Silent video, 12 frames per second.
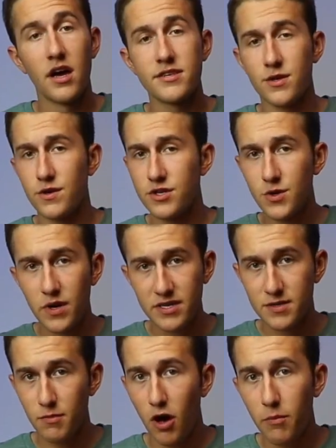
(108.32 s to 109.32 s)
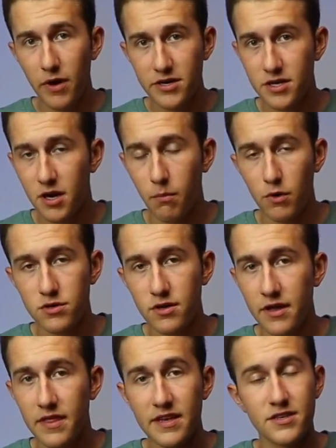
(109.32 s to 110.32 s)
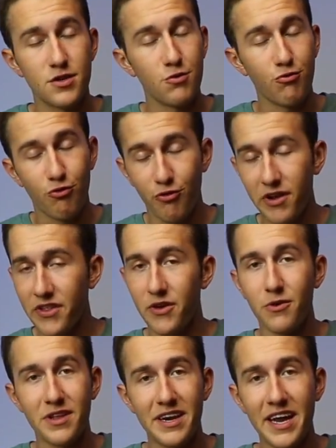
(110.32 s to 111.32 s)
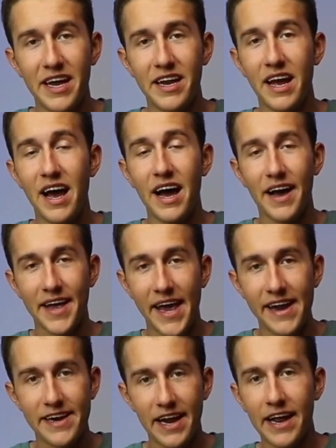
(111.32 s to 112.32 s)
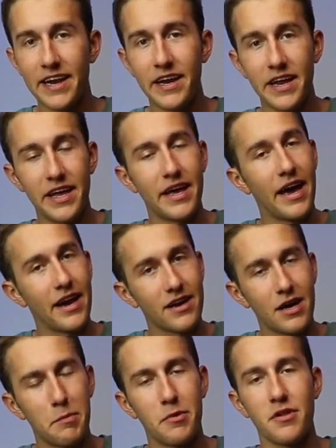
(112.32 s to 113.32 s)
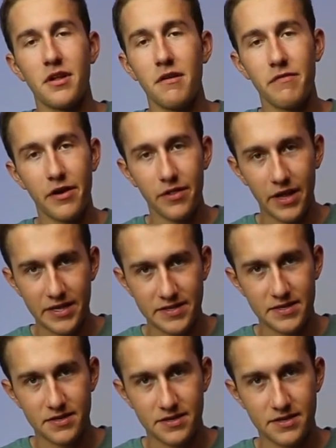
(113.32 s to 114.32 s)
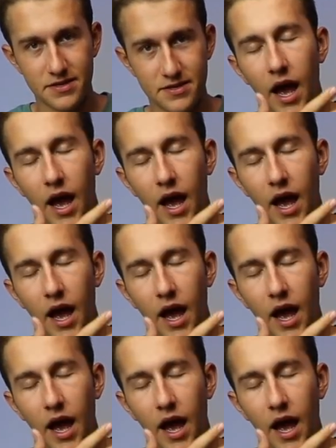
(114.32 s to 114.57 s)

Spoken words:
So to shoot a small budget commercial like this, you really only need a Canon 80D and a couple of their lenses.